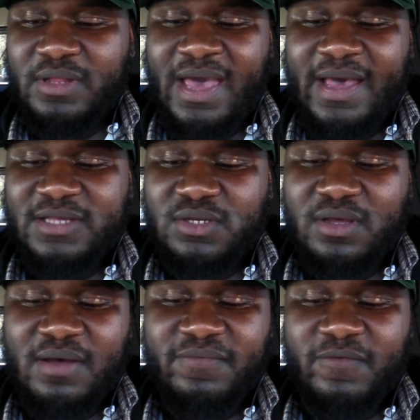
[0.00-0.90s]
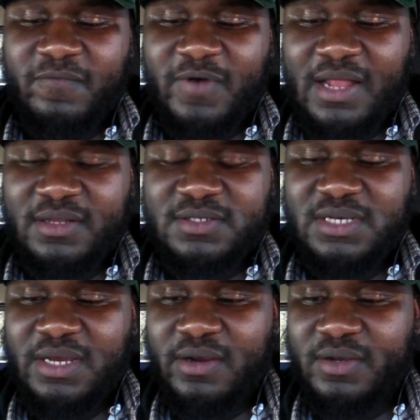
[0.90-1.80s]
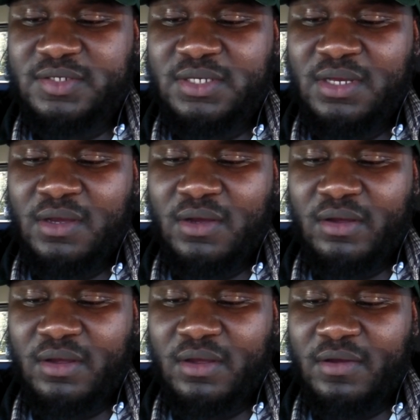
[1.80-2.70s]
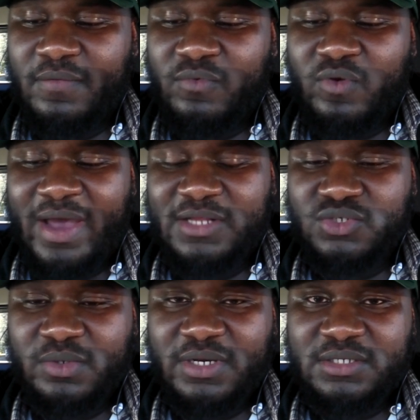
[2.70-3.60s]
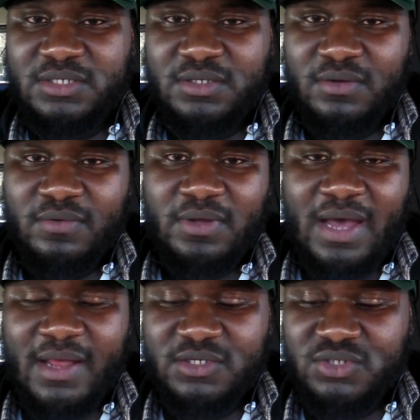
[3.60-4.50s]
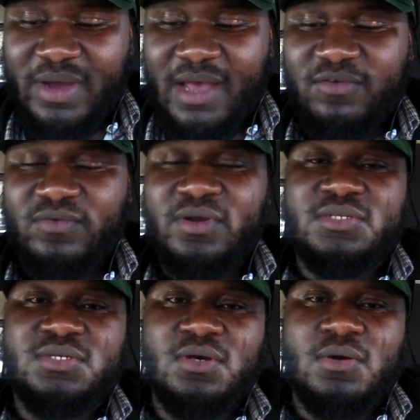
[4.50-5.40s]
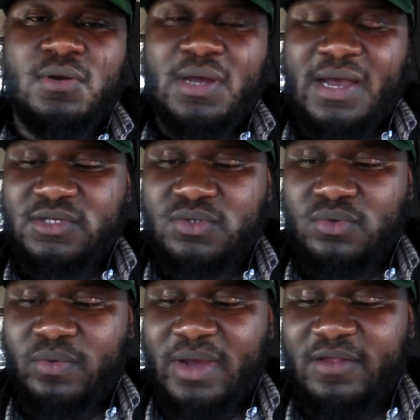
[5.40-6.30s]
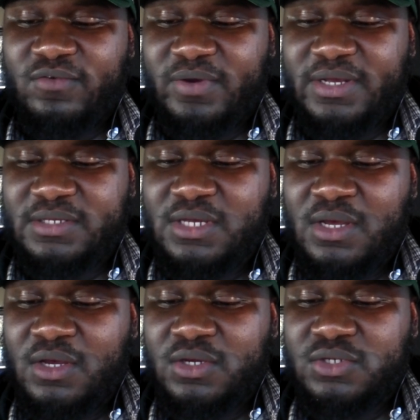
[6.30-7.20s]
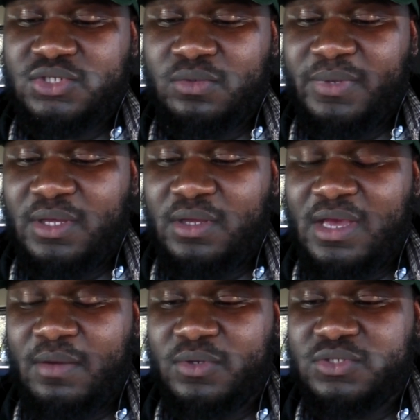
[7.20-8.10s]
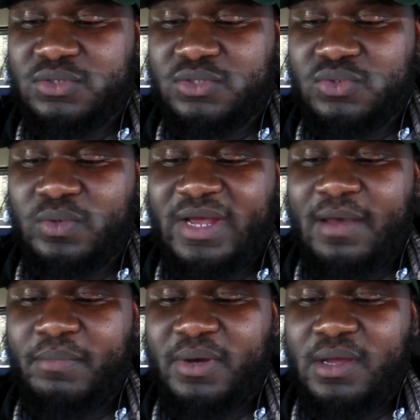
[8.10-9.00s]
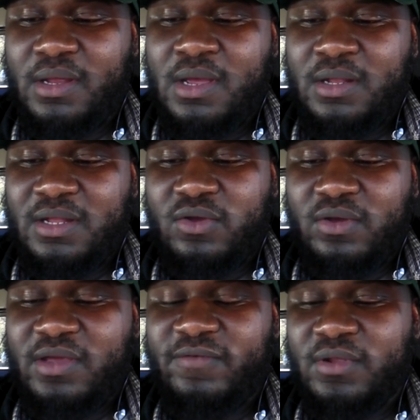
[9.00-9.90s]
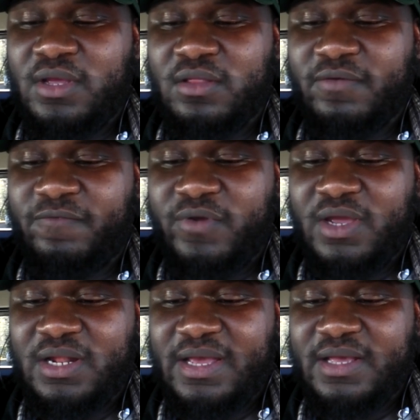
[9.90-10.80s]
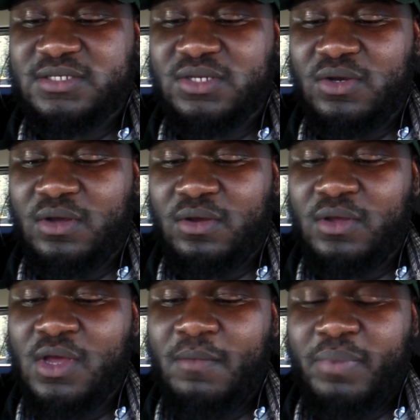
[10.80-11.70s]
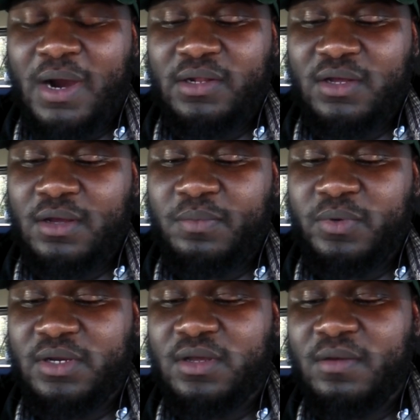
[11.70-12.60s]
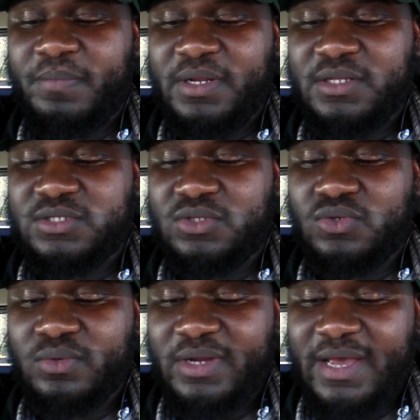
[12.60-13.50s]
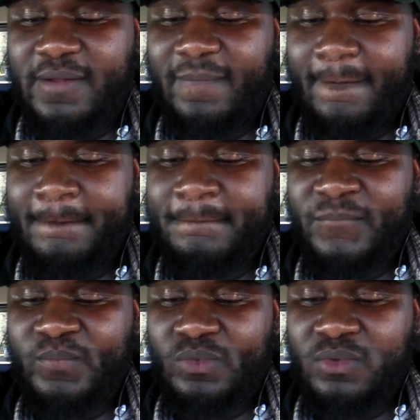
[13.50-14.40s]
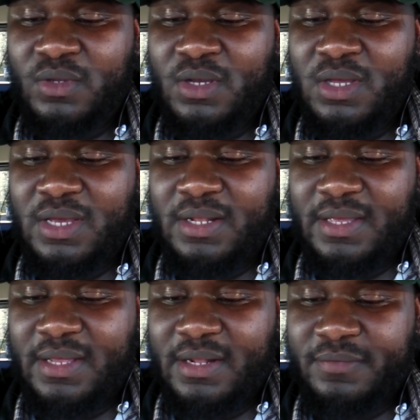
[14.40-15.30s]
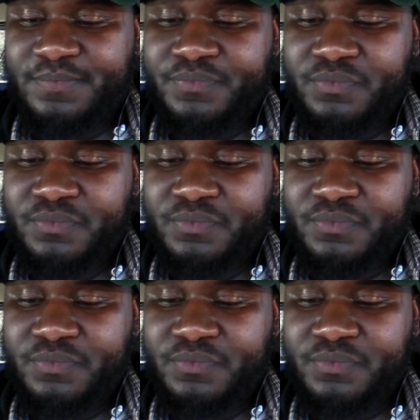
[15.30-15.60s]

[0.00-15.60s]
Has to come from volunteers, graduates, college graduates, or high school graduates should be able to do that. But they could either freelance or partner up with a company to do that. And then